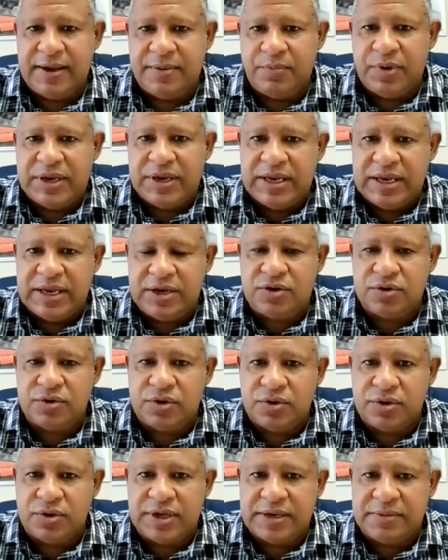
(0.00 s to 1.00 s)
We need to
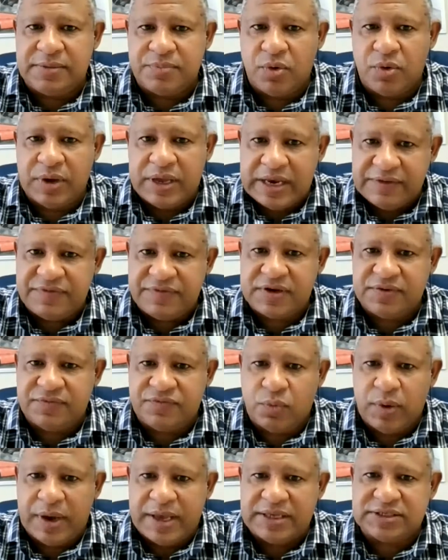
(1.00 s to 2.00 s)
look at more innovative
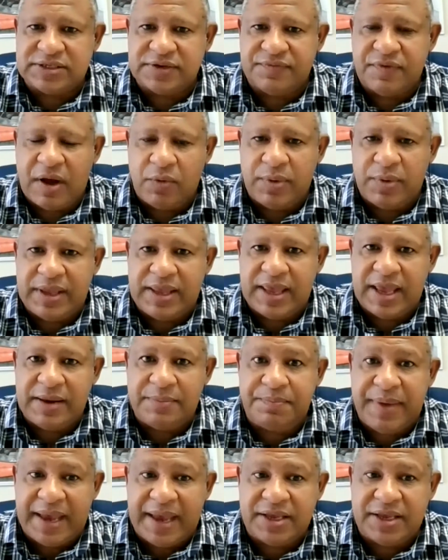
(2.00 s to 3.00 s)
ways of how we
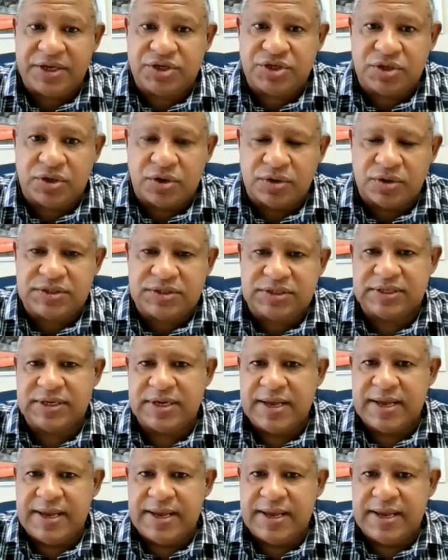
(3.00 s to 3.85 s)
can package goods,